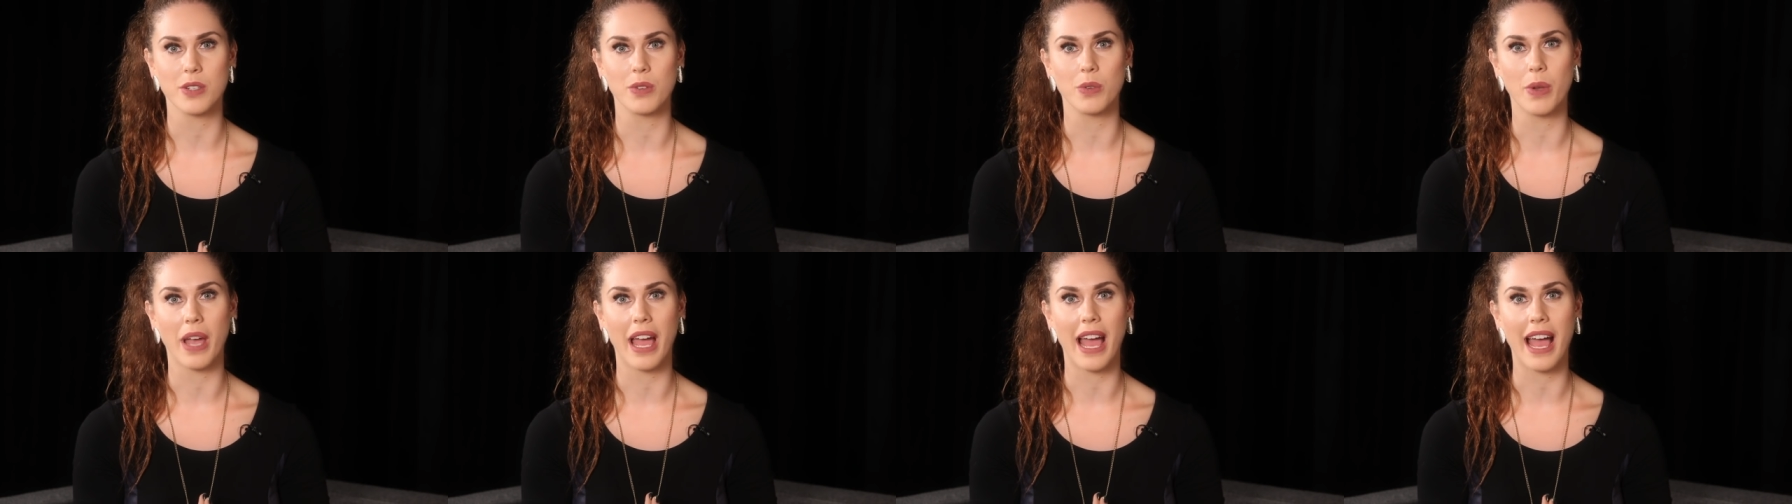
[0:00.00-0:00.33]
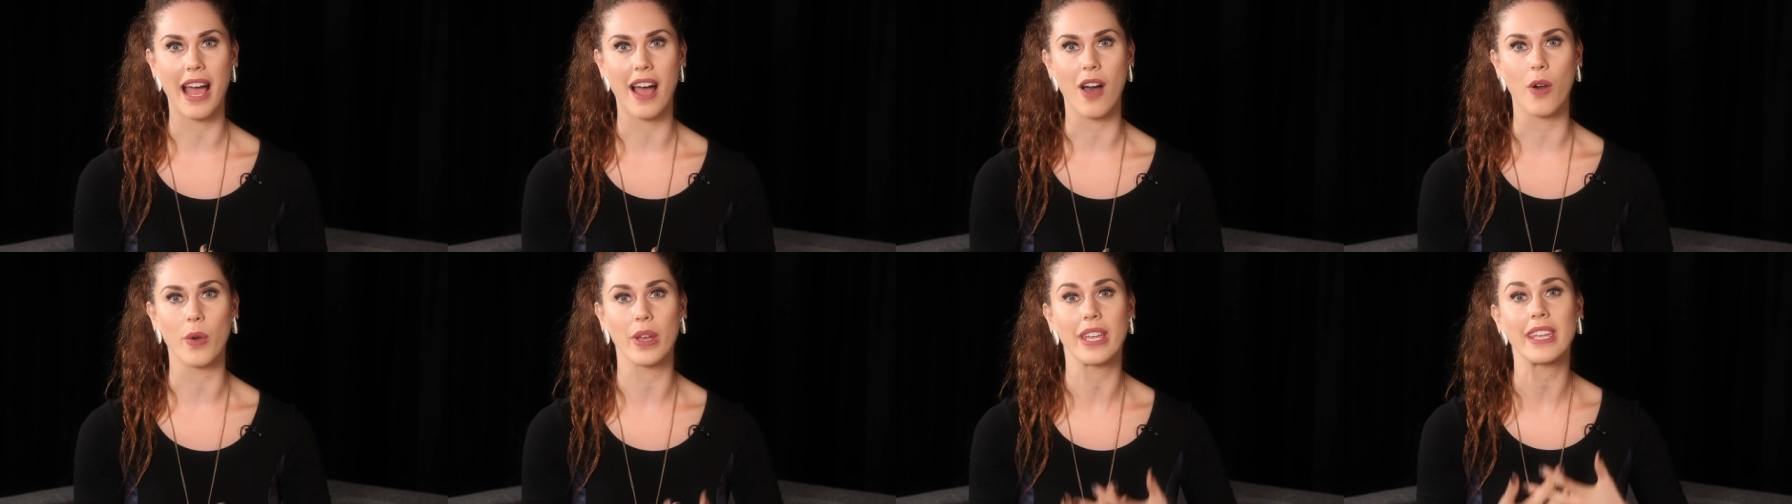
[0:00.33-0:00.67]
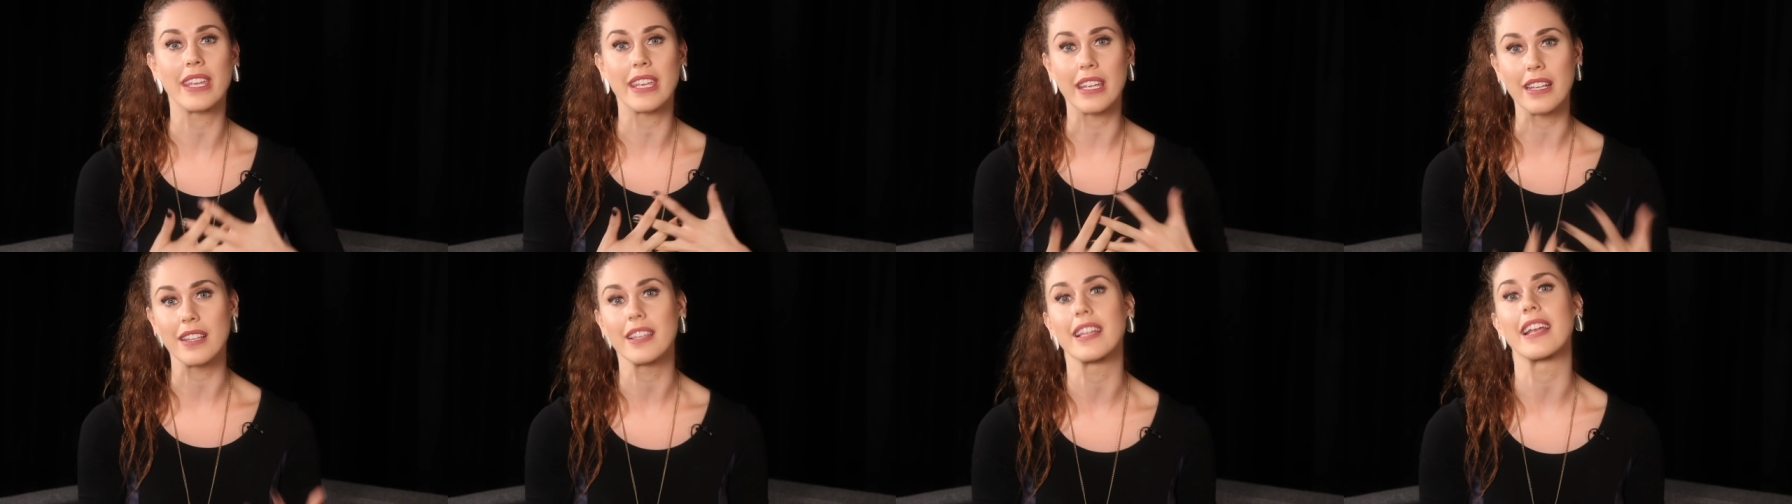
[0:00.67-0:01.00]
to how
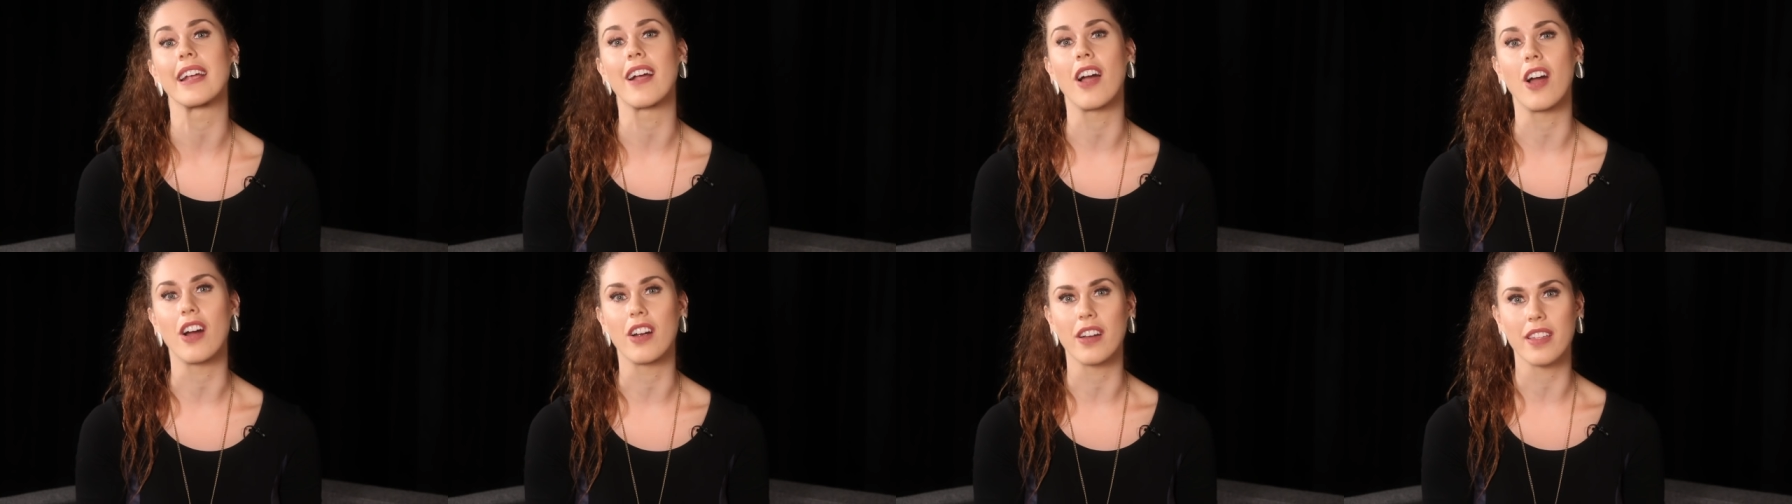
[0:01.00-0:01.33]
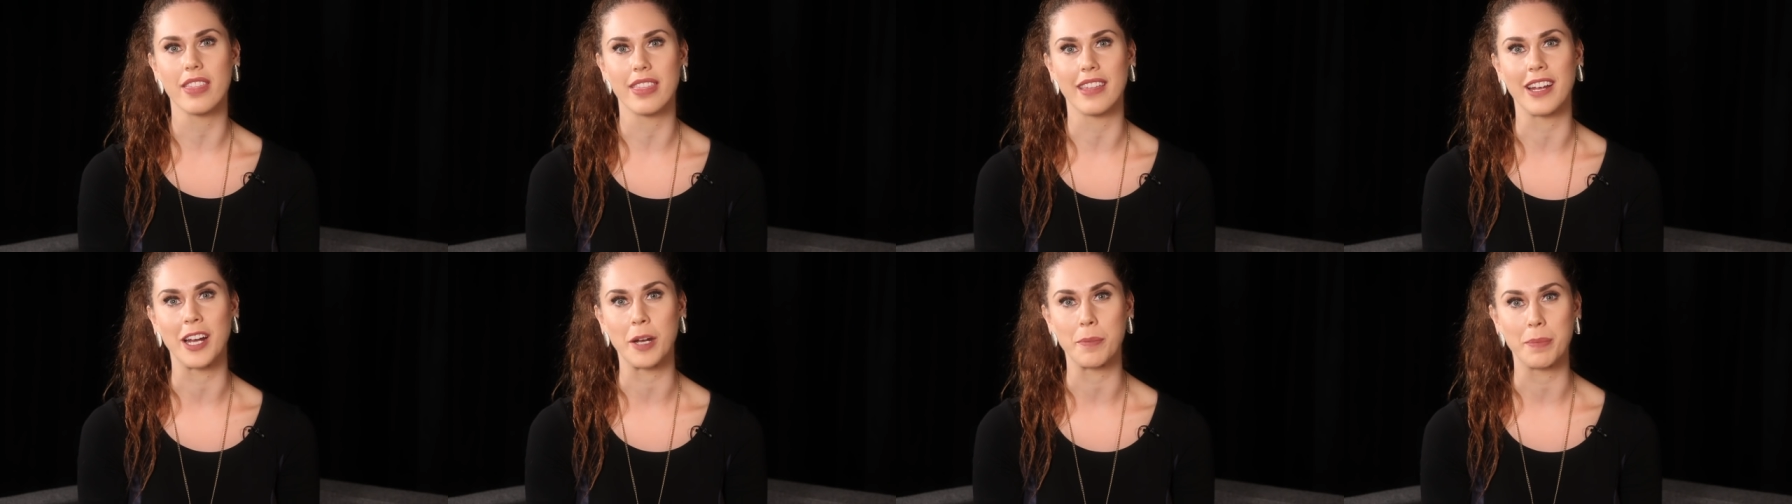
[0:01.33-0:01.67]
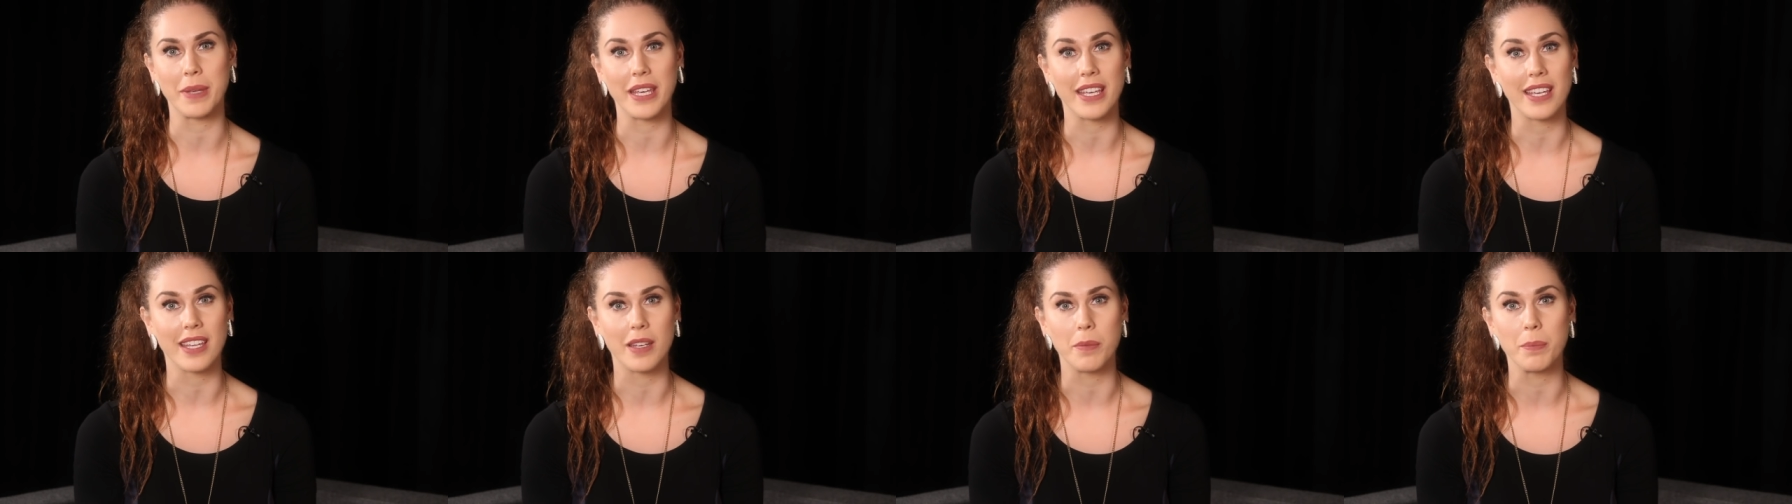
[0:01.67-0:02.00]
healing art
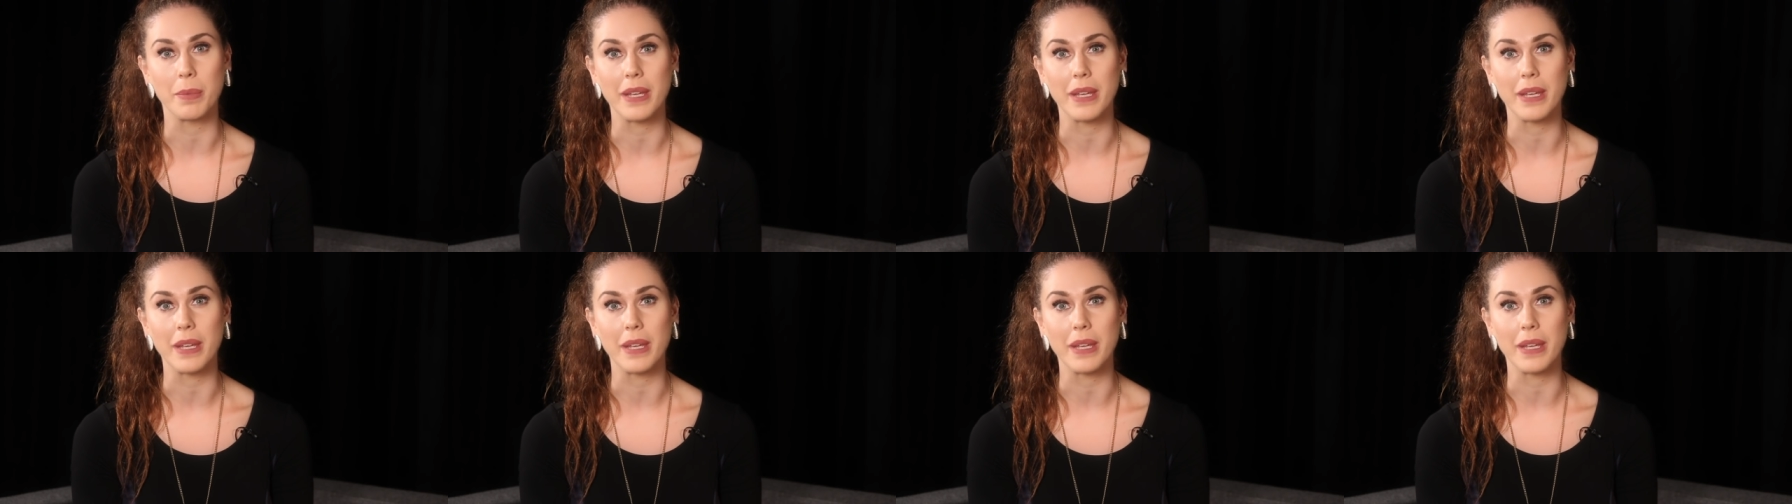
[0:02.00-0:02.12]
therapy can